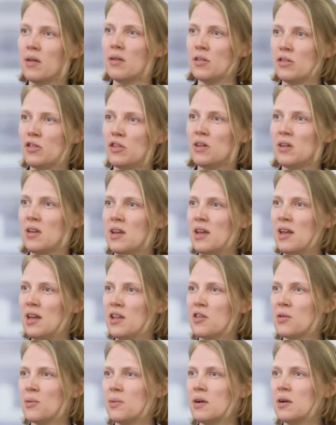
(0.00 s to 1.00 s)
should adhere
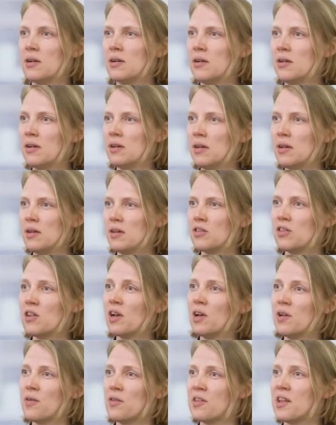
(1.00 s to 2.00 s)
to our
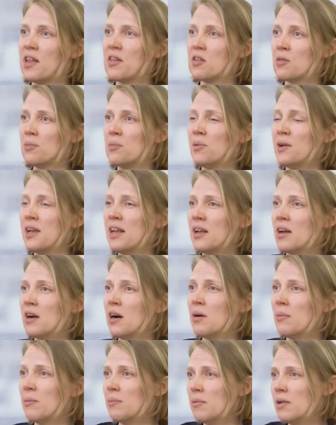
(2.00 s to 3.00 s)
style of sensible
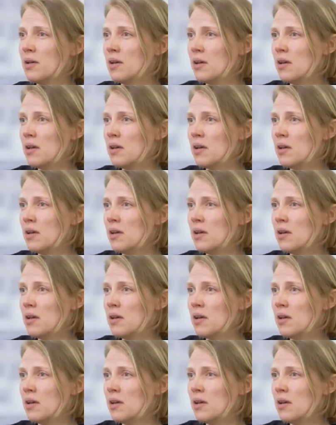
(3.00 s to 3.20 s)
income.